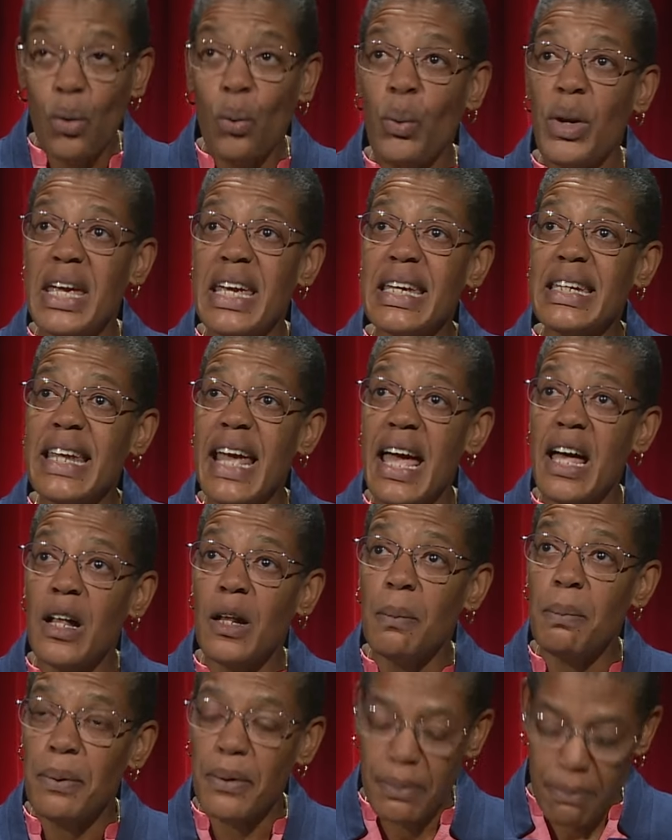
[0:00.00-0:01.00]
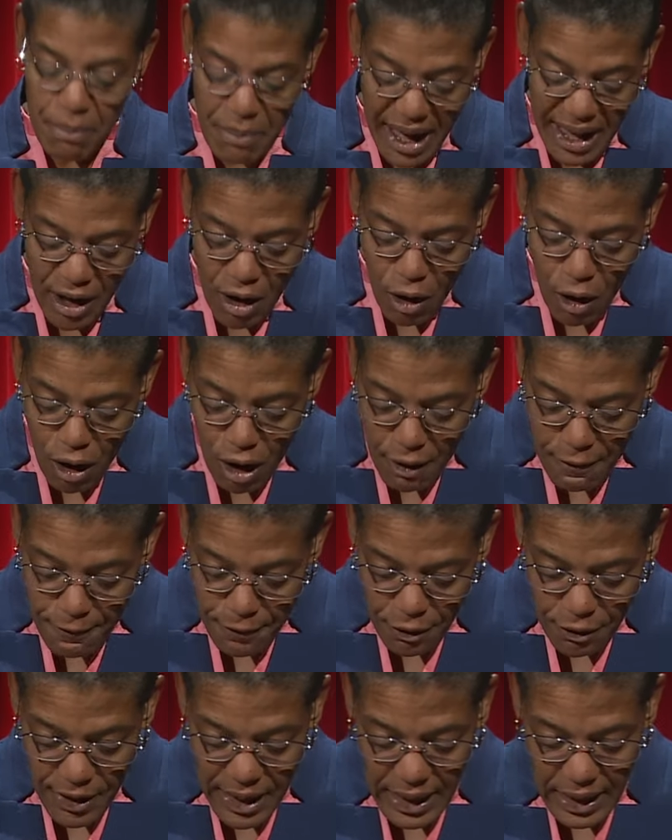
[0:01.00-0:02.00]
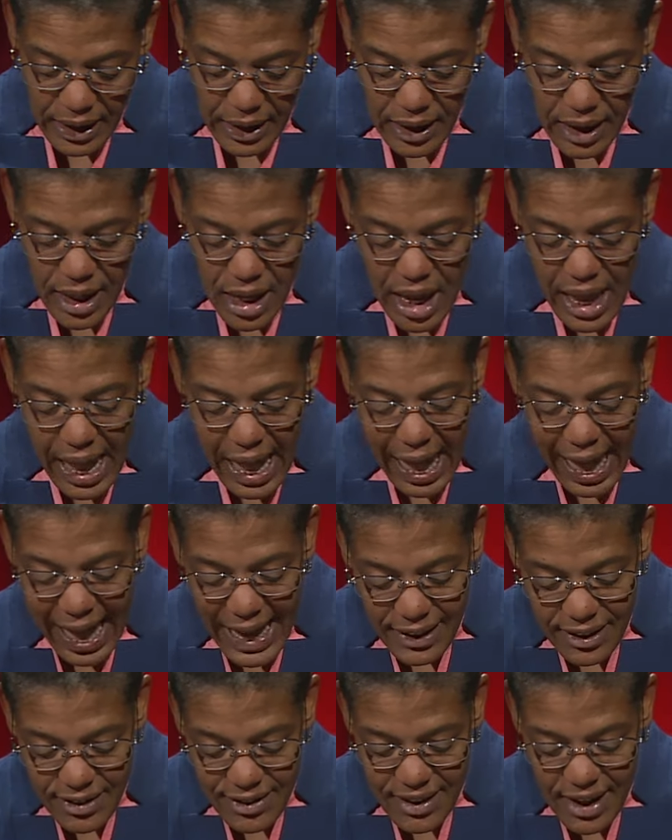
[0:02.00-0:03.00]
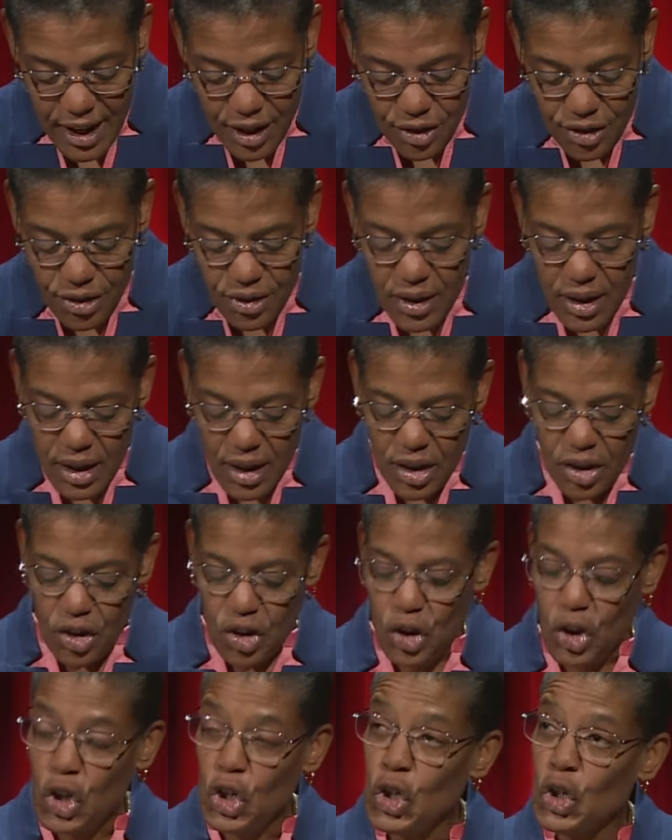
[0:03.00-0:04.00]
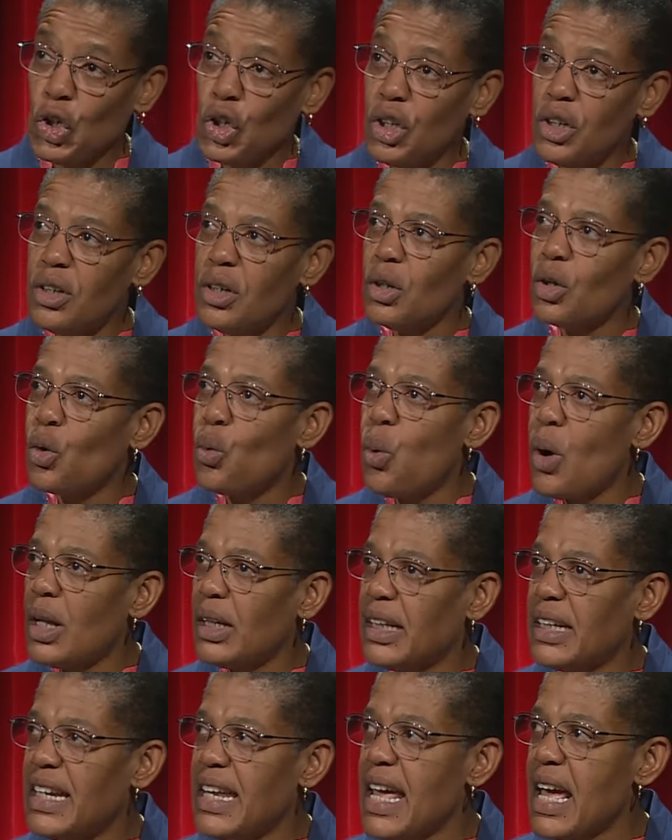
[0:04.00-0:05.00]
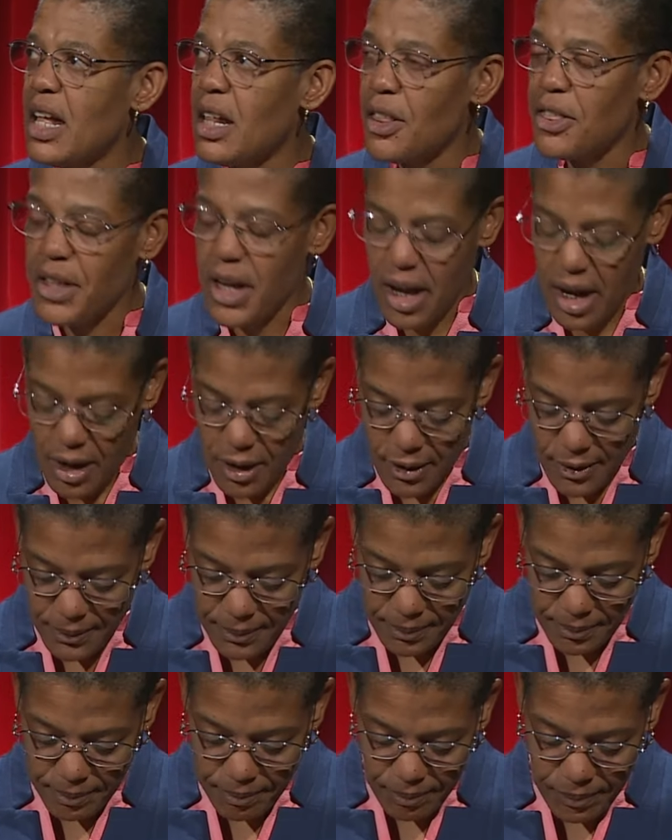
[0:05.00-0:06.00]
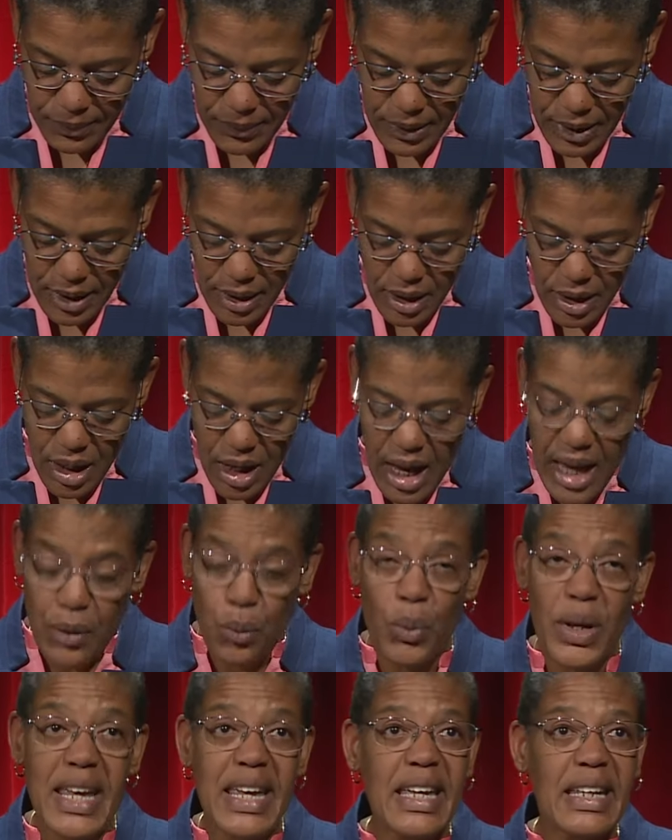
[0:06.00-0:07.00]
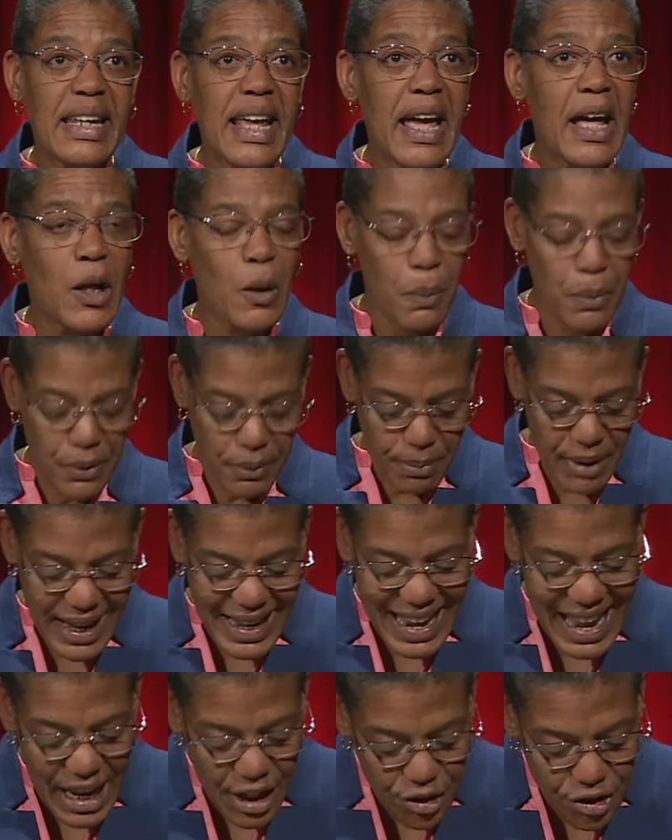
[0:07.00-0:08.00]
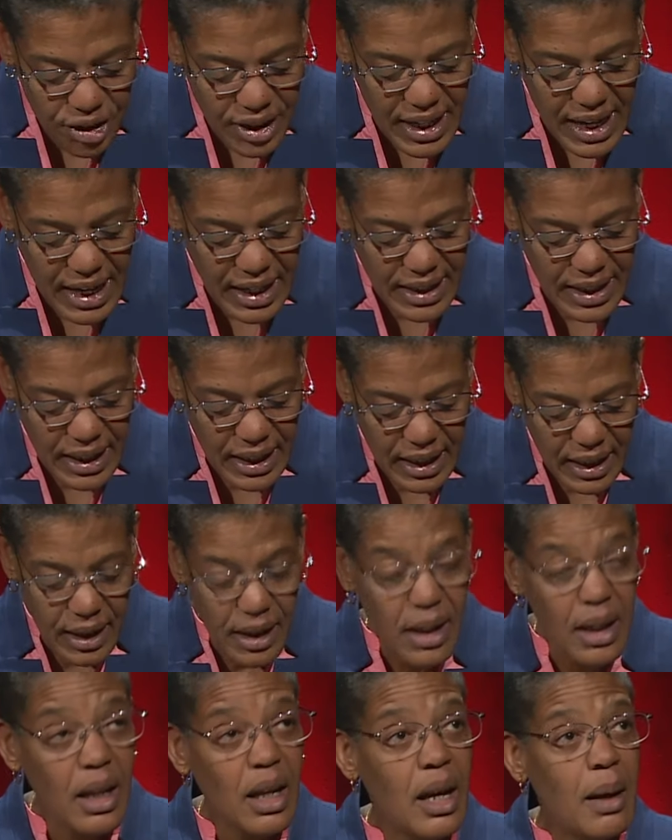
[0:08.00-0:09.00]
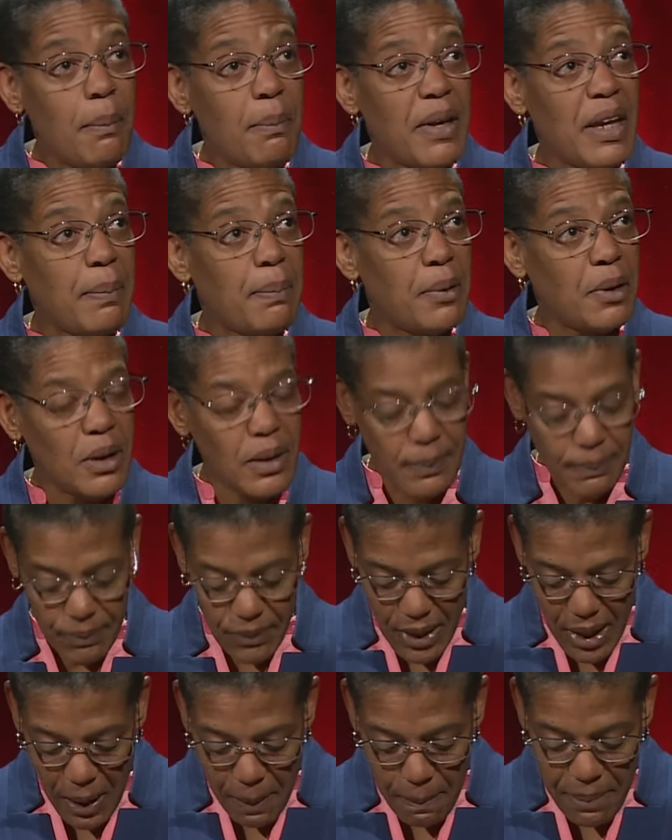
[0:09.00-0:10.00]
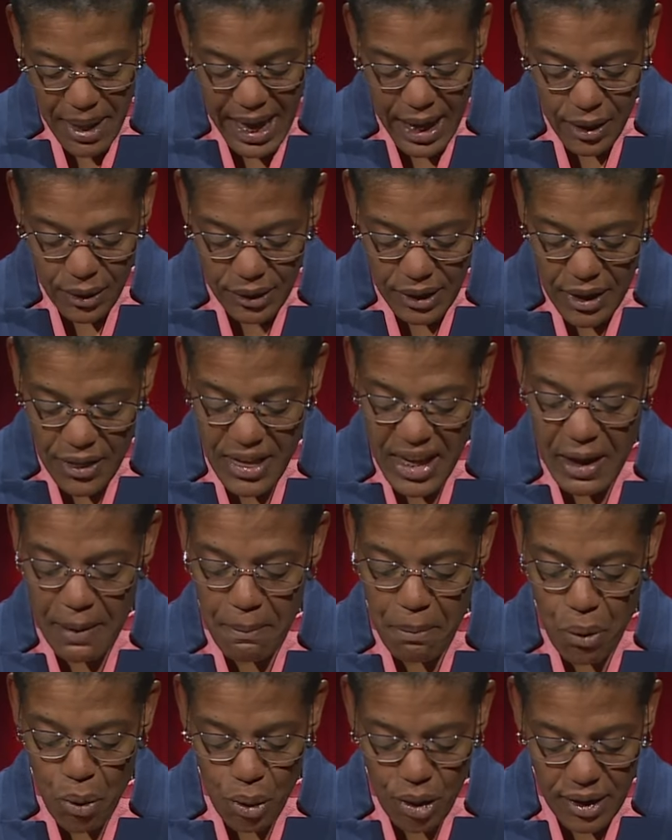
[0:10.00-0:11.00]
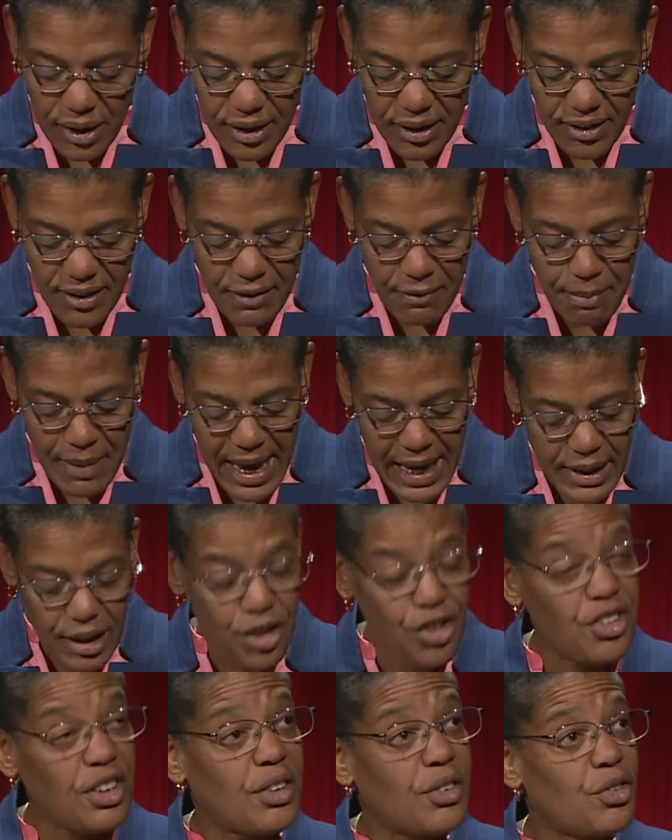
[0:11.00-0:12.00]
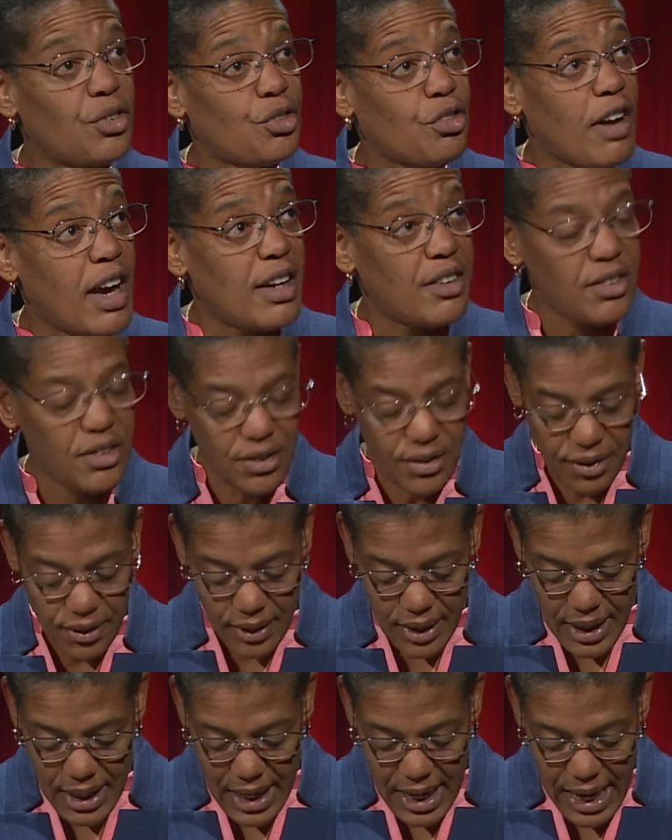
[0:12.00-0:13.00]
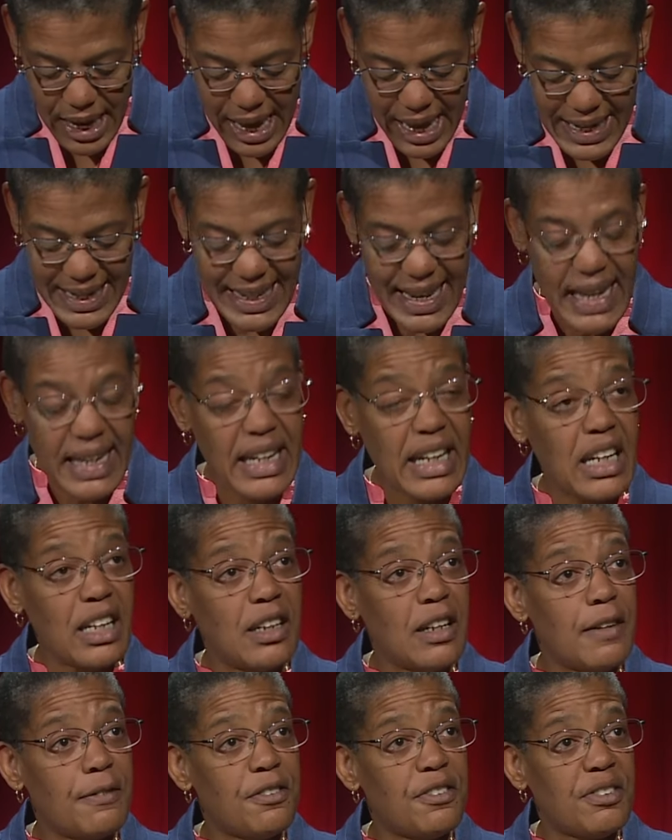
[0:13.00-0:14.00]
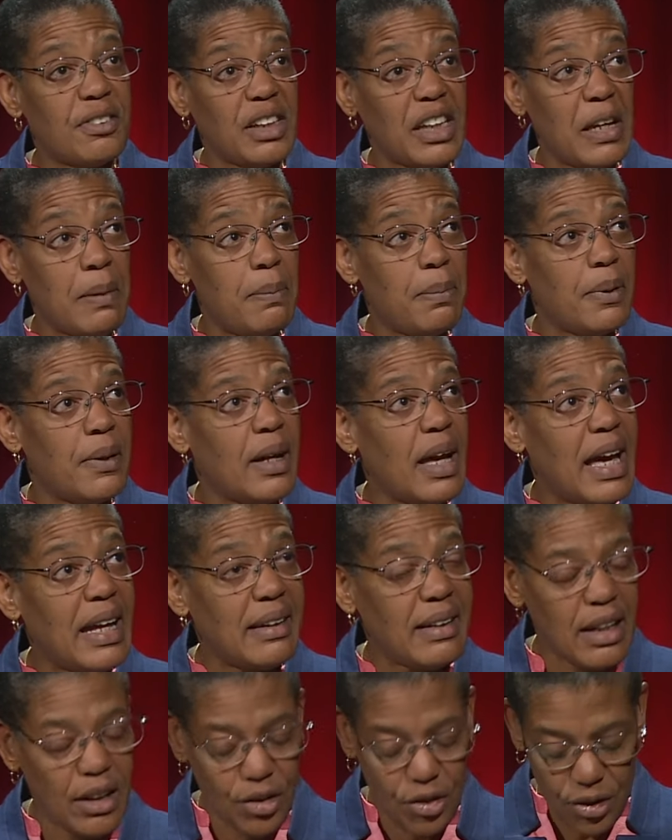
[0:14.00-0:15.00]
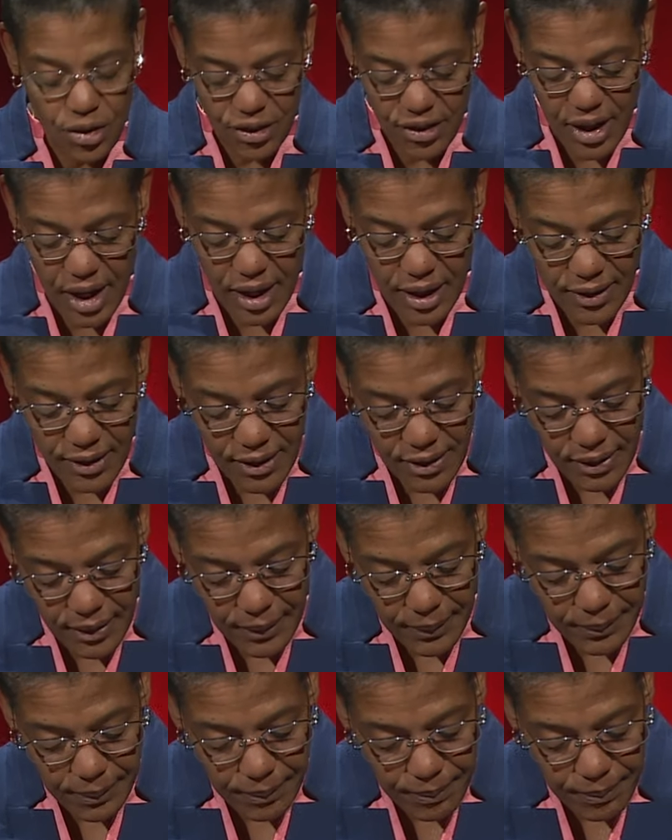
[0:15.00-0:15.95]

We can help by offering access to good quality health care. And we can help by educating people about the importance of managing stress and getting enough sleep and exercise.